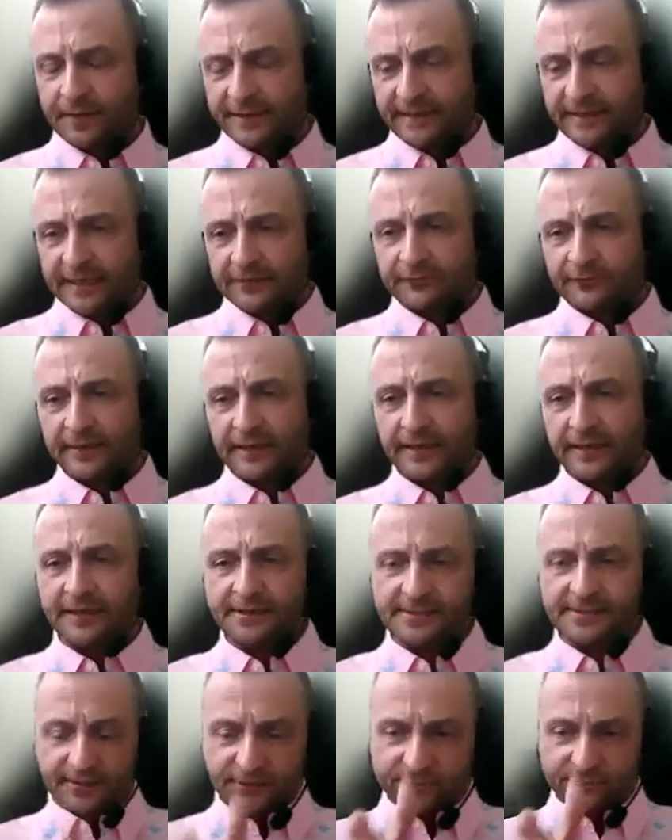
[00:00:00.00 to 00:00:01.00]
But that
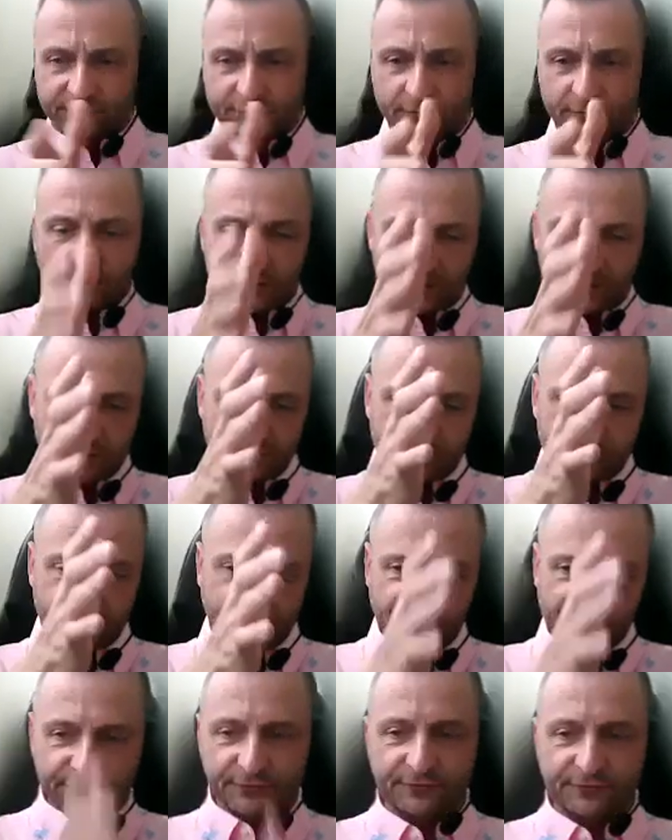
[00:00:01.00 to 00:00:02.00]
really is a true
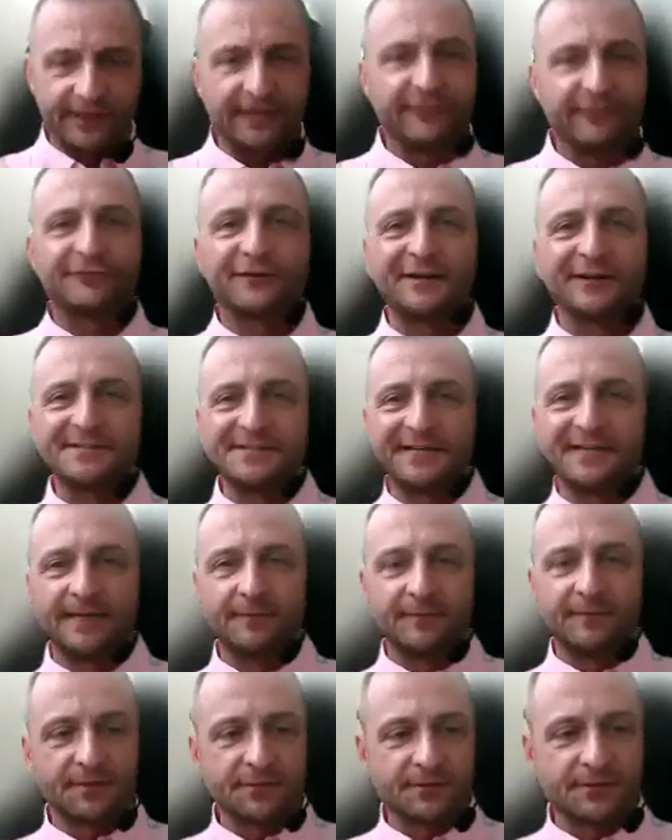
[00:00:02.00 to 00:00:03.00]
need to create a forensic
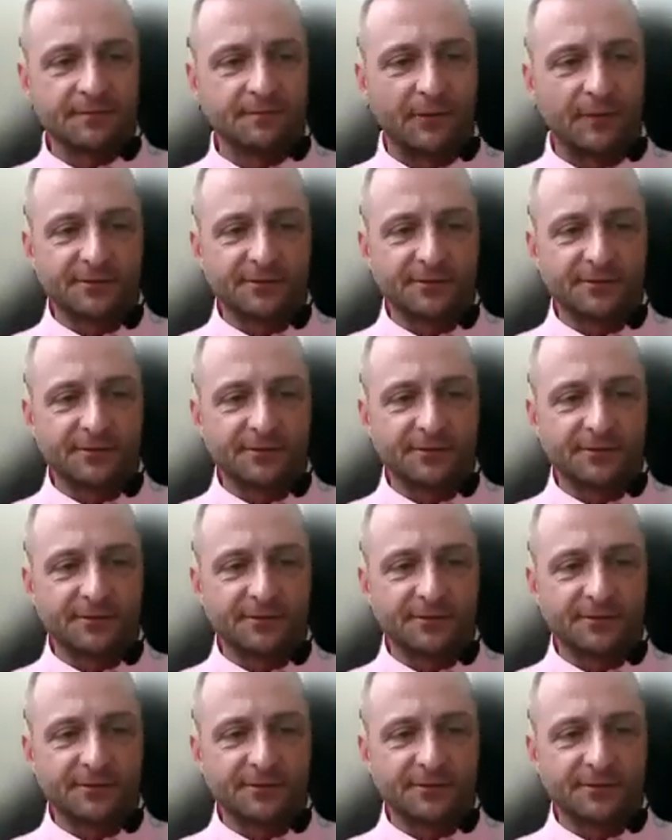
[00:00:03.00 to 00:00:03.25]
image.